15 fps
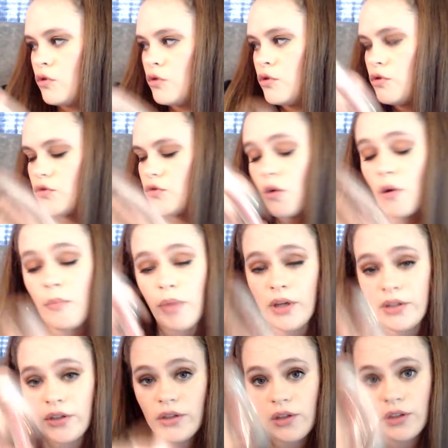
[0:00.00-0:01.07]
So
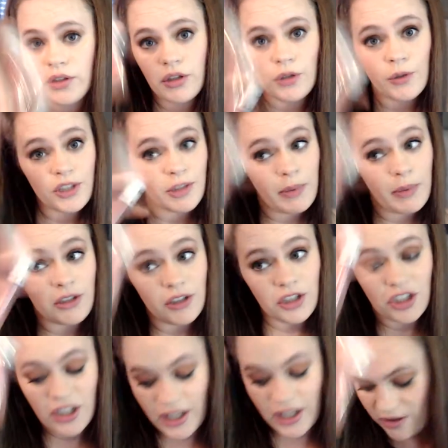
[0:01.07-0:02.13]
apparently you were supposed to
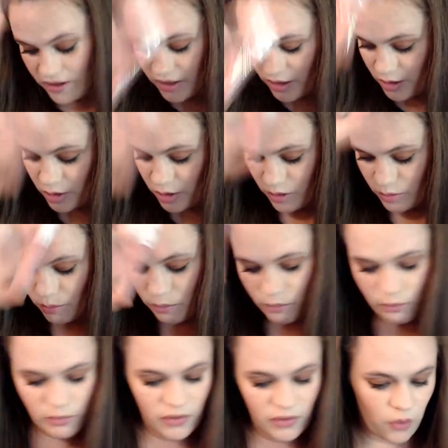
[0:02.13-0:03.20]
shake this
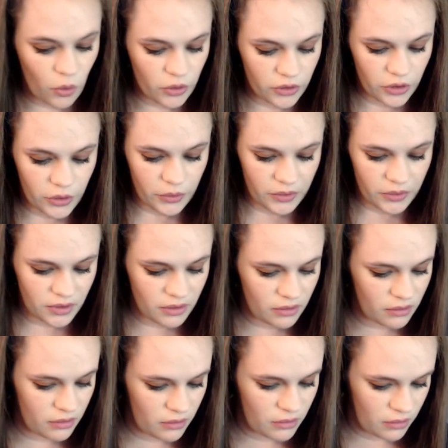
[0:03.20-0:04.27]
before use.
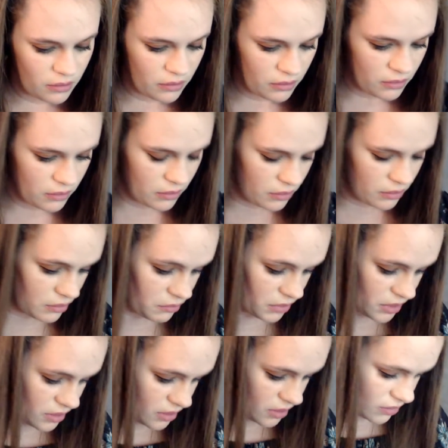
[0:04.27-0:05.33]
What it
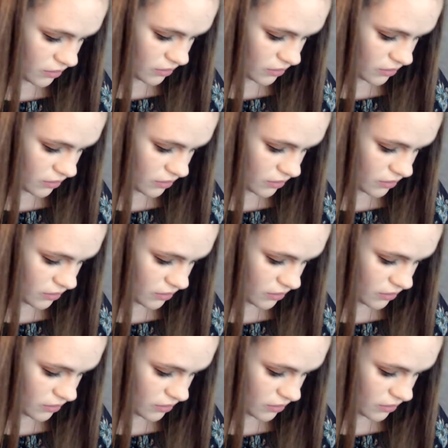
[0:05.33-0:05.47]
says on